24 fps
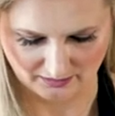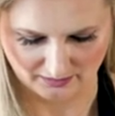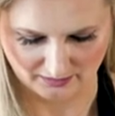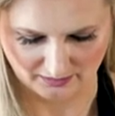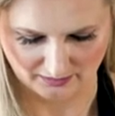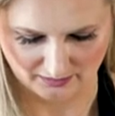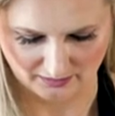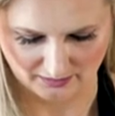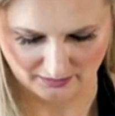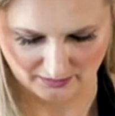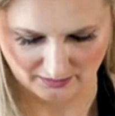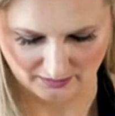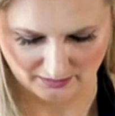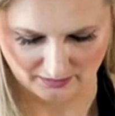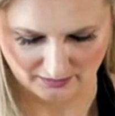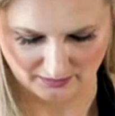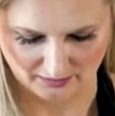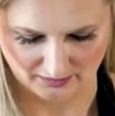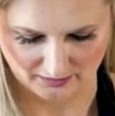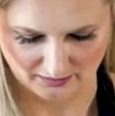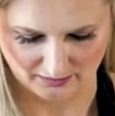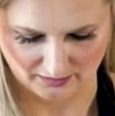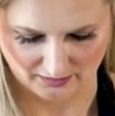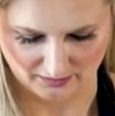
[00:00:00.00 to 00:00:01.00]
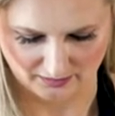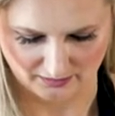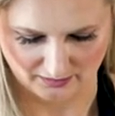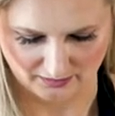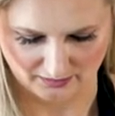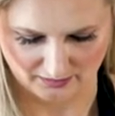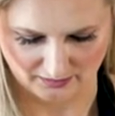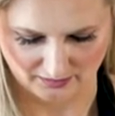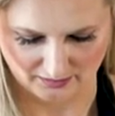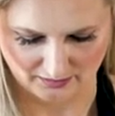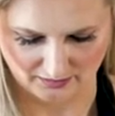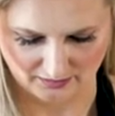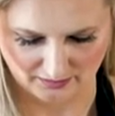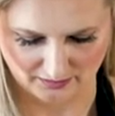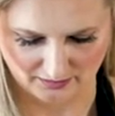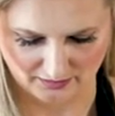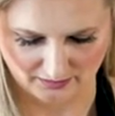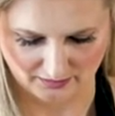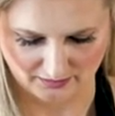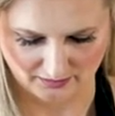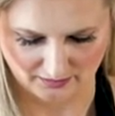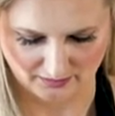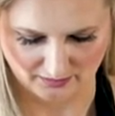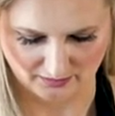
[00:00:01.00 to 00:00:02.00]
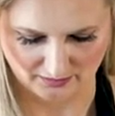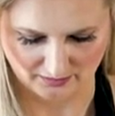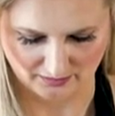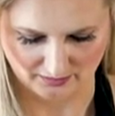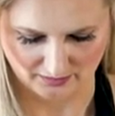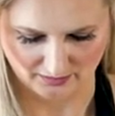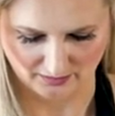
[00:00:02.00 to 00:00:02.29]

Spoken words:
(no one is talking)